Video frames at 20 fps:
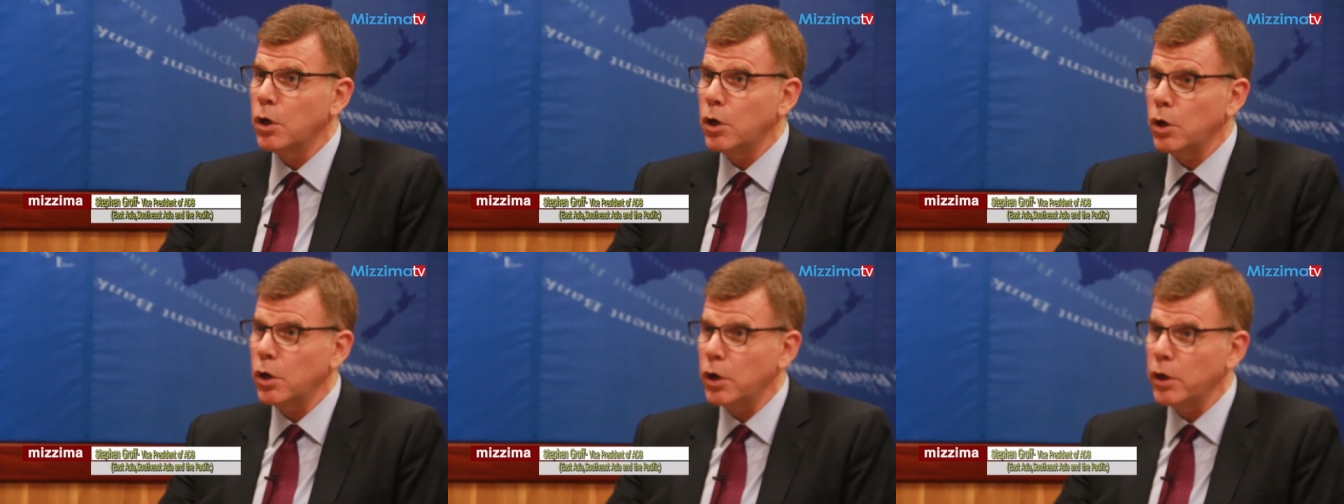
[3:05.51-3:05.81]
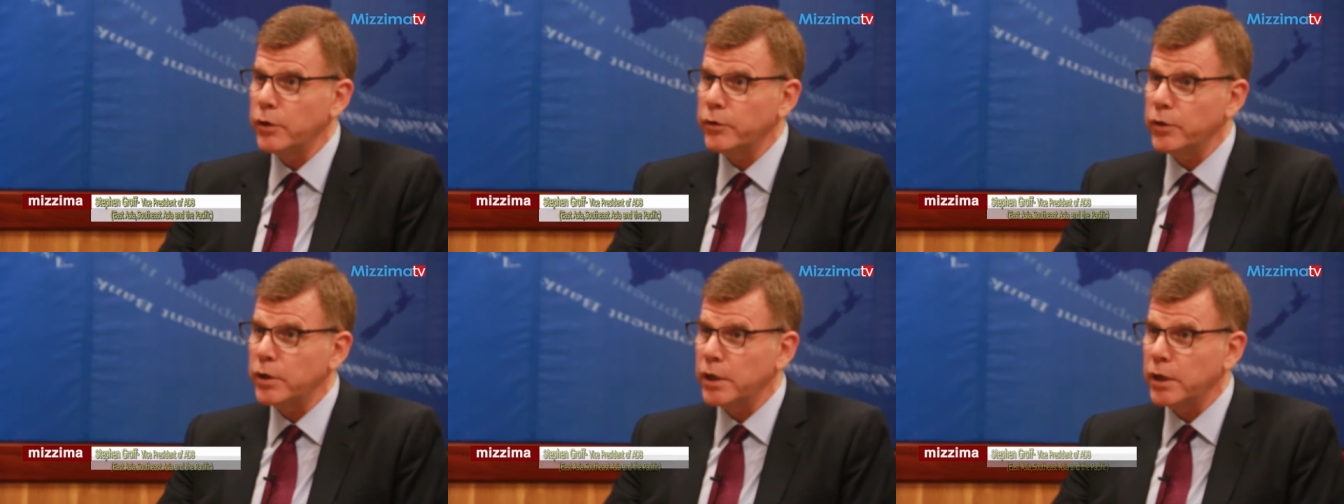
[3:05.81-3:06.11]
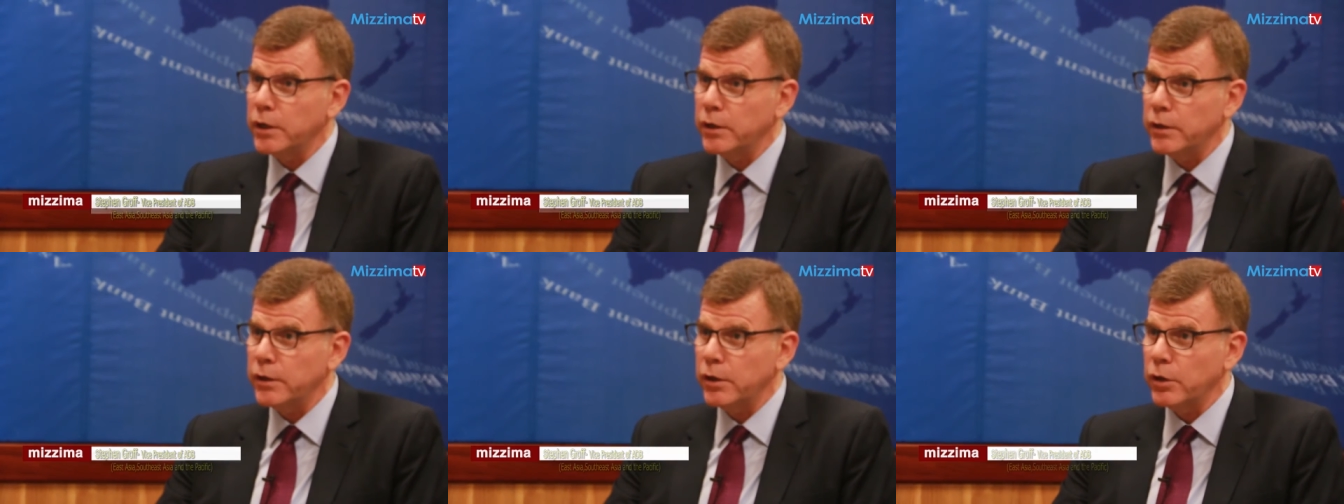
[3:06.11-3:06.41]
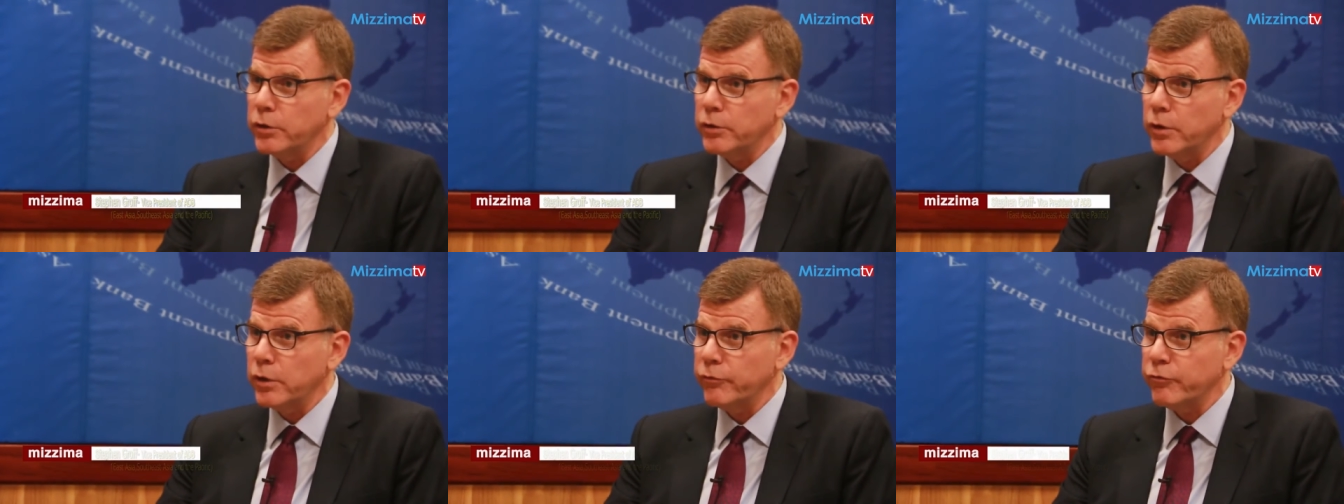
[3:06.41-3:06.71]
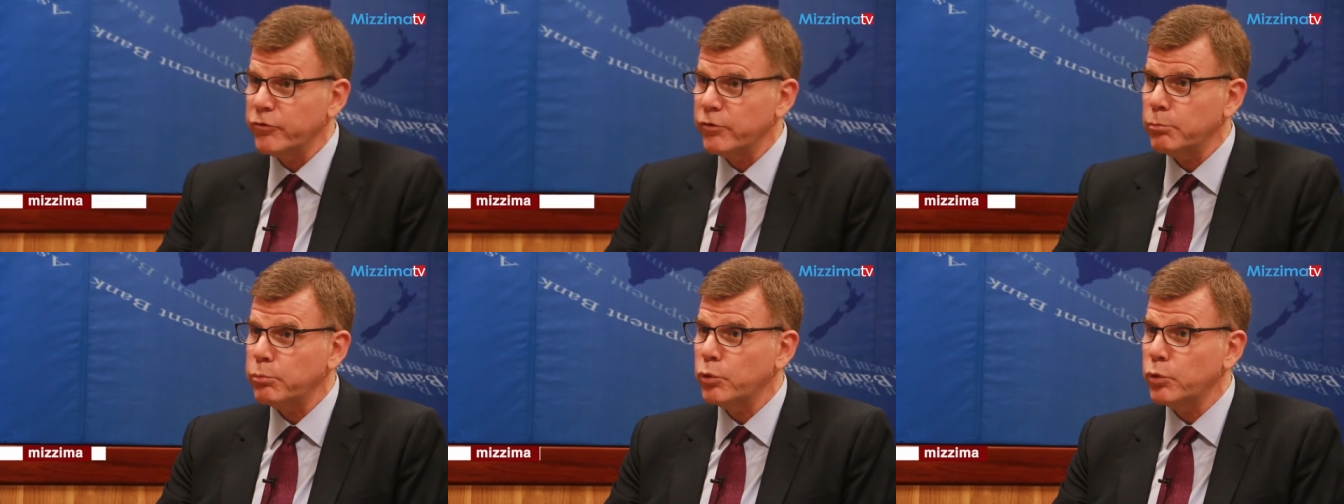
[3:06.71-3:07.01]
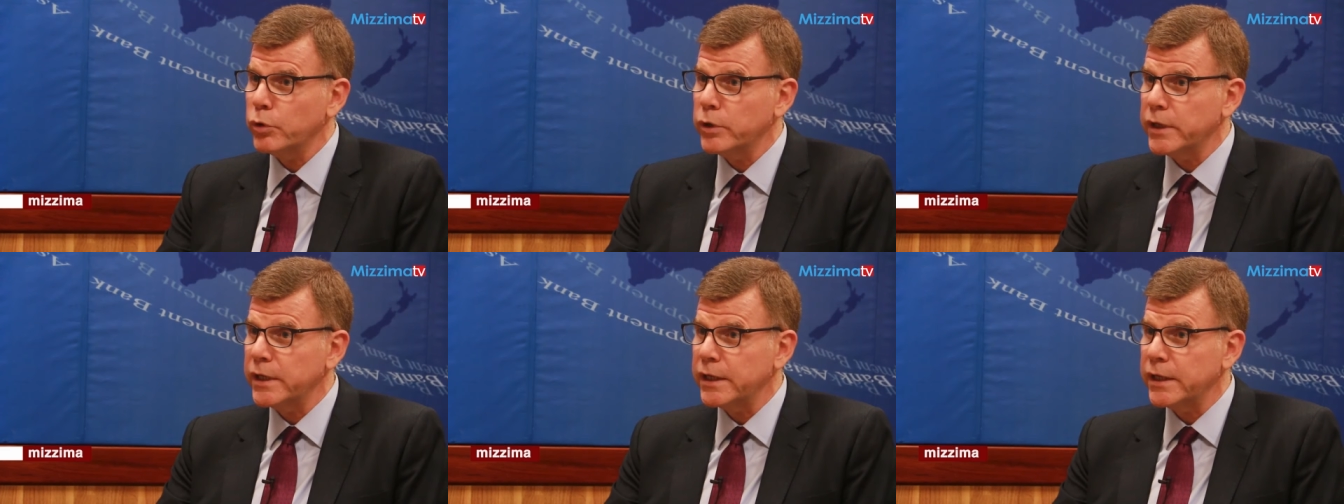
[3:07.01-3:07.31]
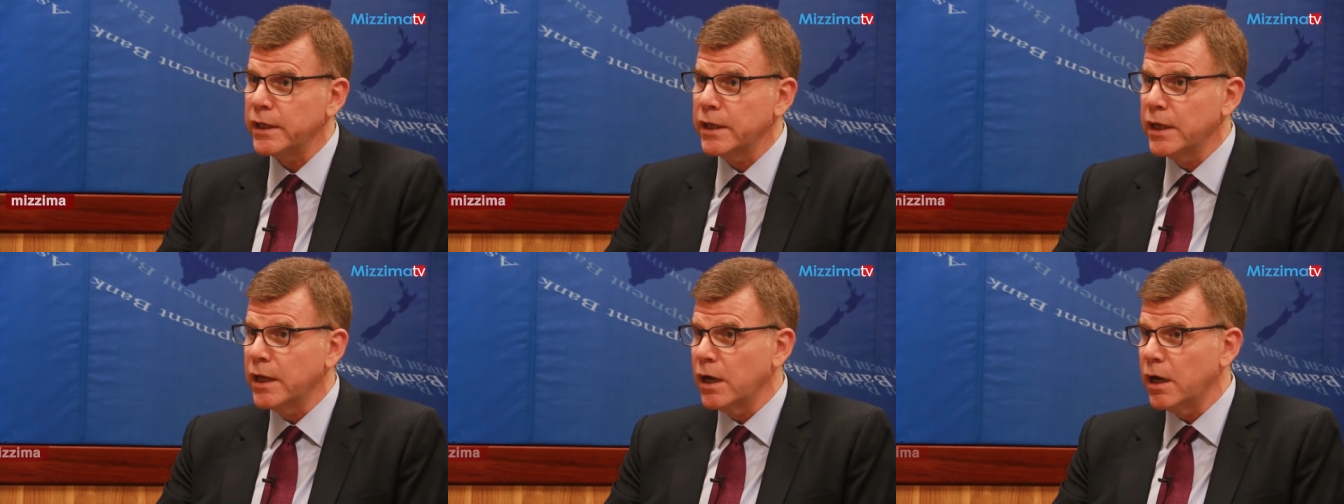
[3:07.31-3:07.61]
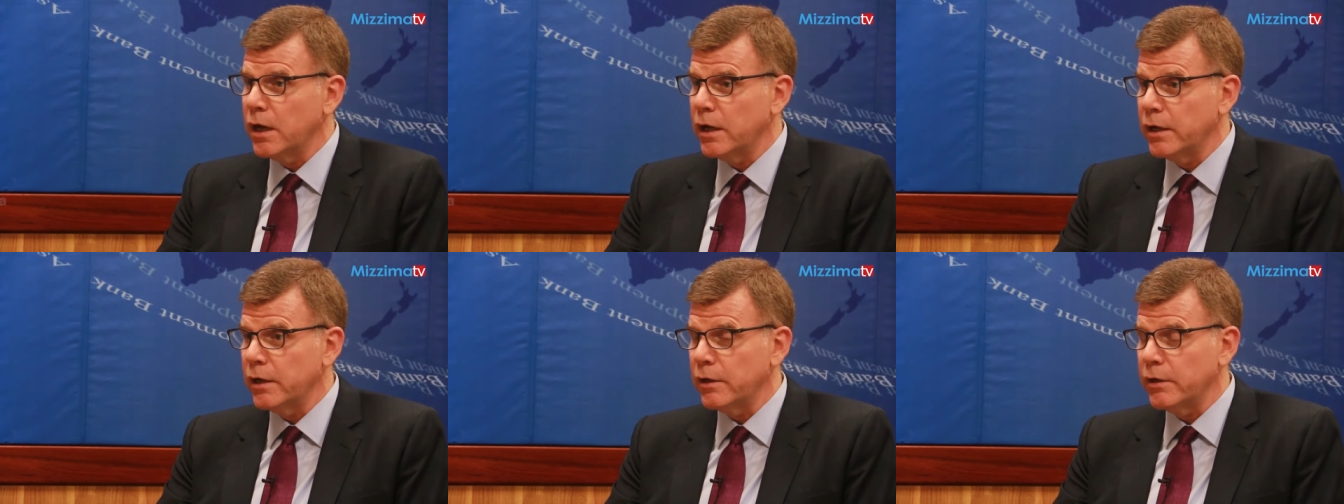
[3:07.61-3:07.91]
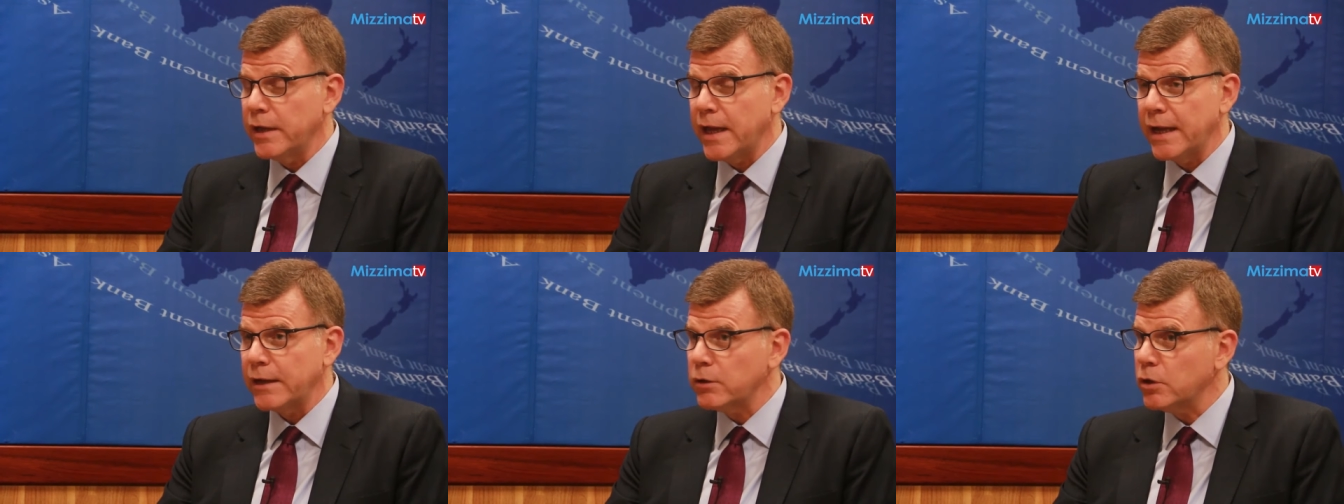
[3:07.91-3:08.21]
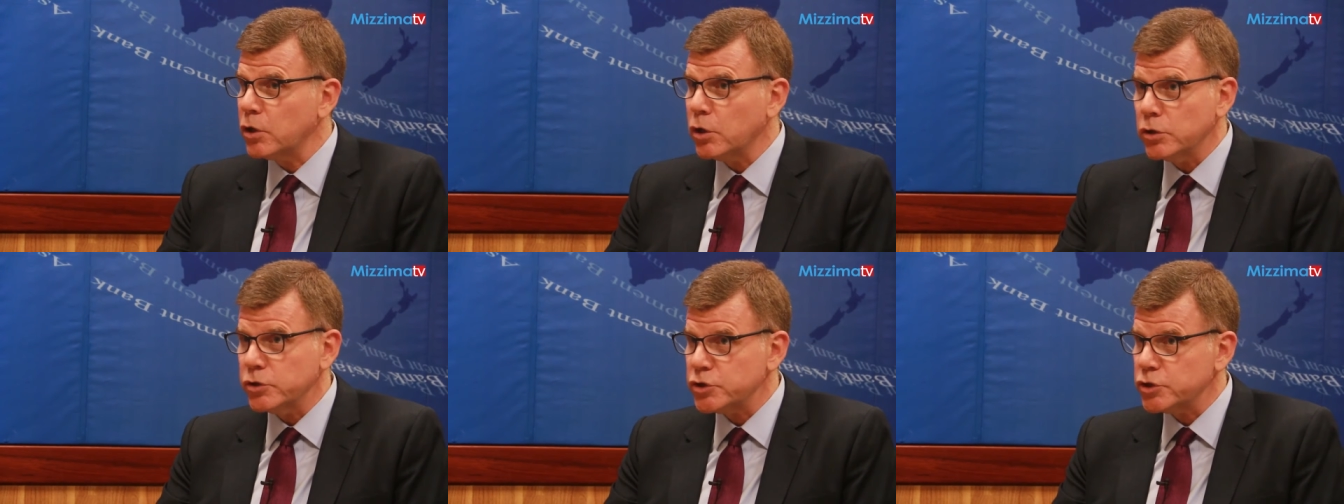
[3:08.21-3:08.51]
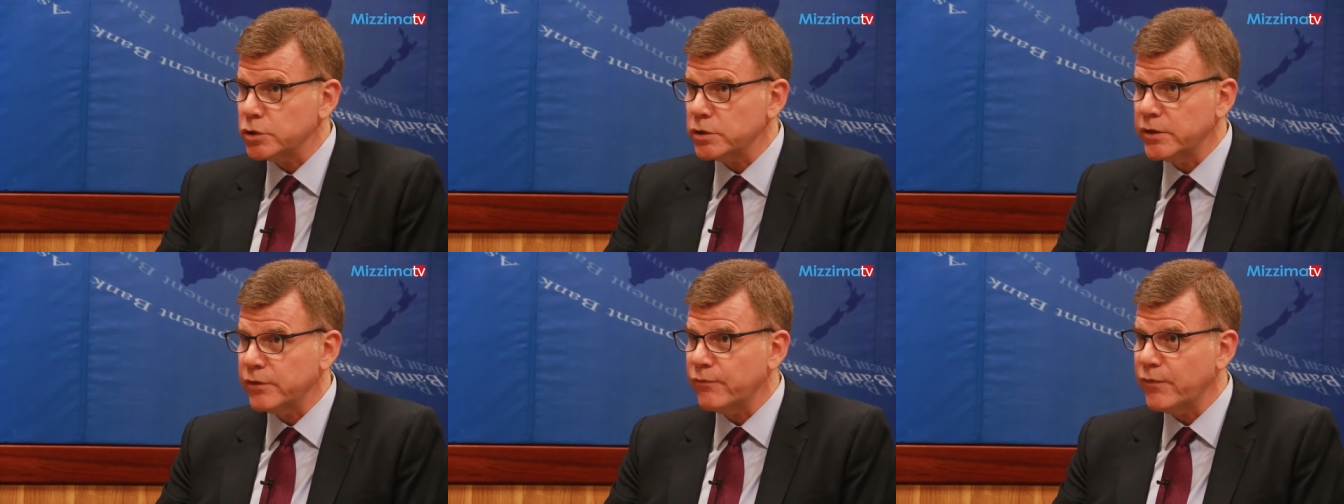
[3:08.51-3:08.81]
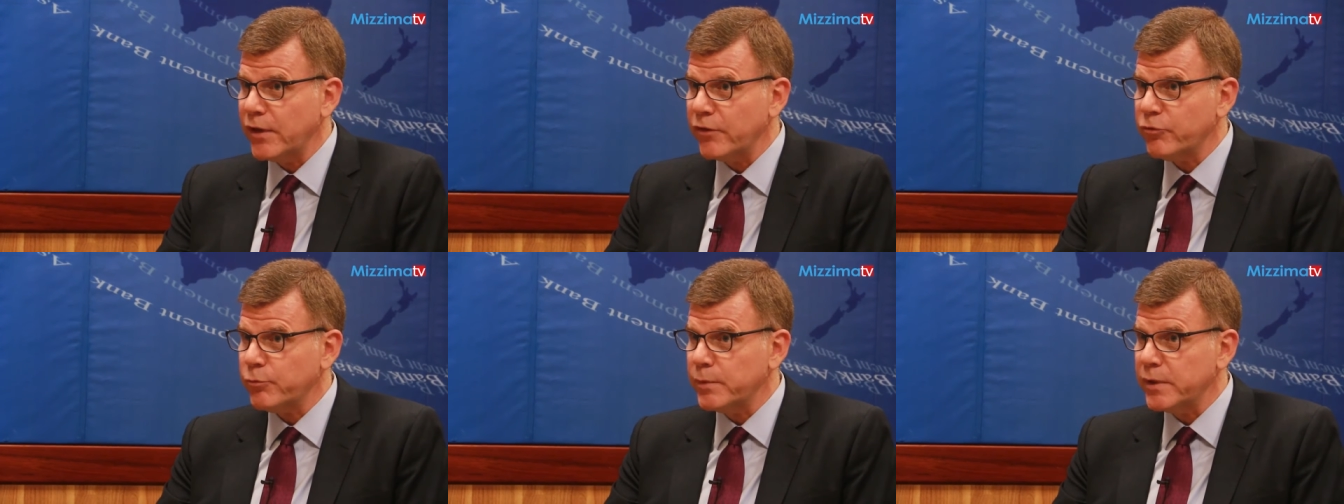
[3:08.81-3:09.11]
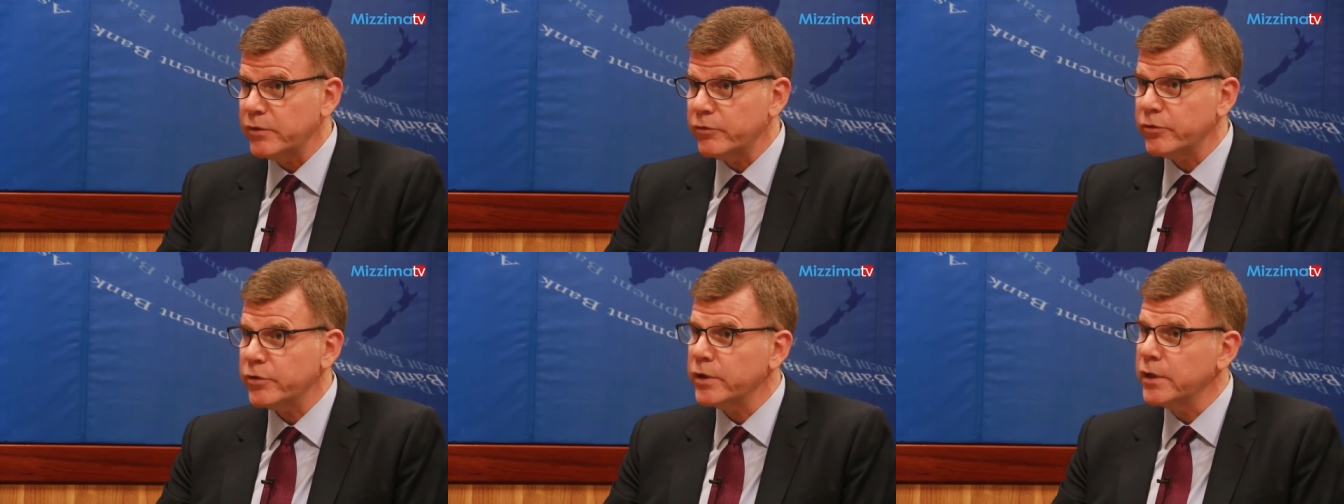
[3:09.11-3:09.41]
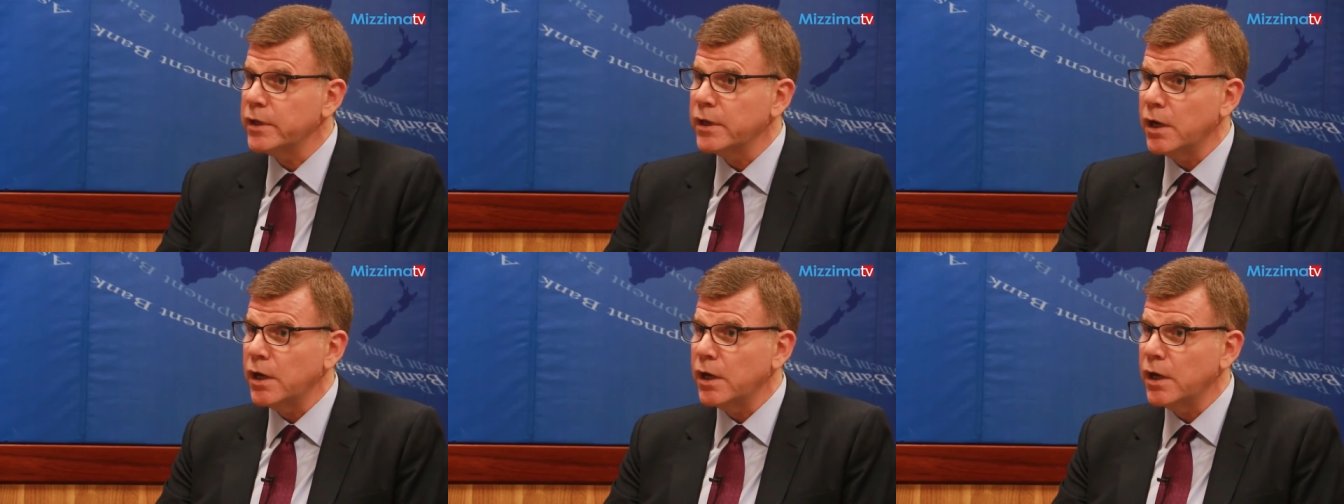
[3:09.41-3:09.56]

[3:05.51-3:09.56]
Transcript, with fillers: on, uh, on, on, supporting uh, agricultural investment,